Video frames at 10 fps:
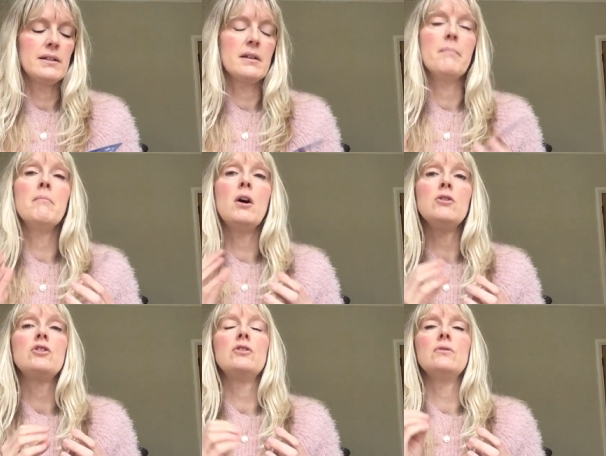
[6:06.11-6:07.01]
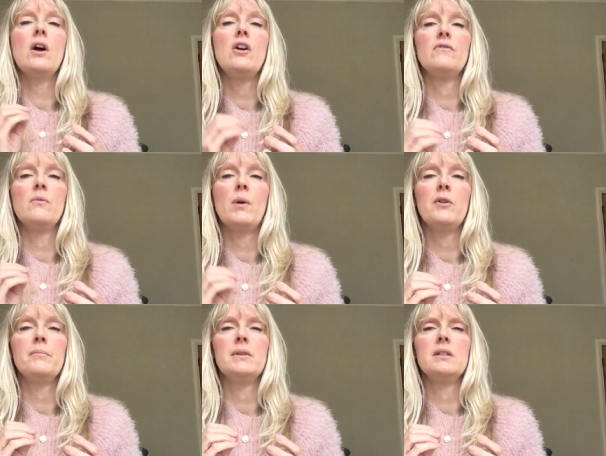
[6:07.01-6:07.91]
It's emotional
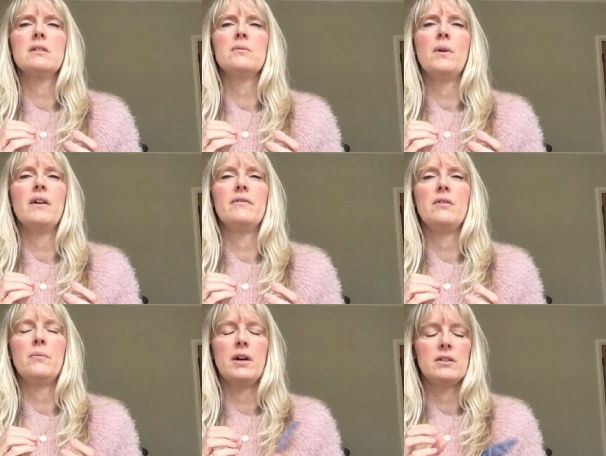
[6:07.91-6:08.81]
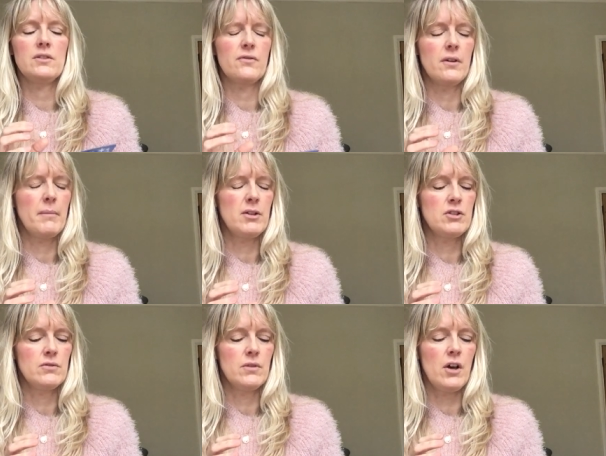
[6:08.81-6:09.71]
overwhelmment, whatever the word is for
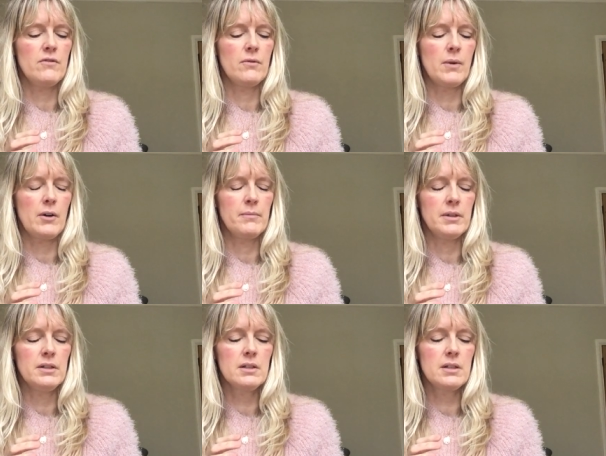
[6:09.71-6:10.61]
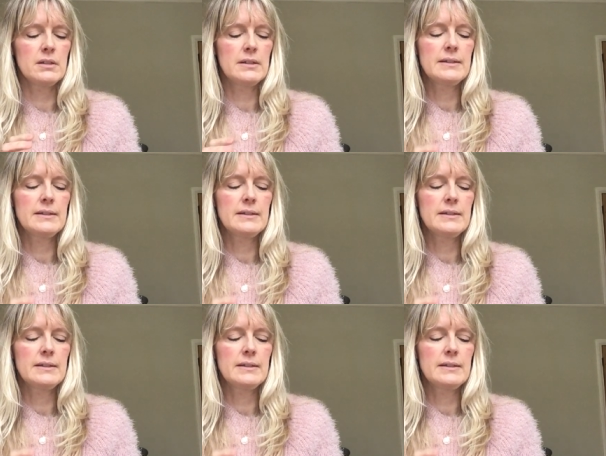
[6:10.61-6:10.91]
emotional overwhelmment.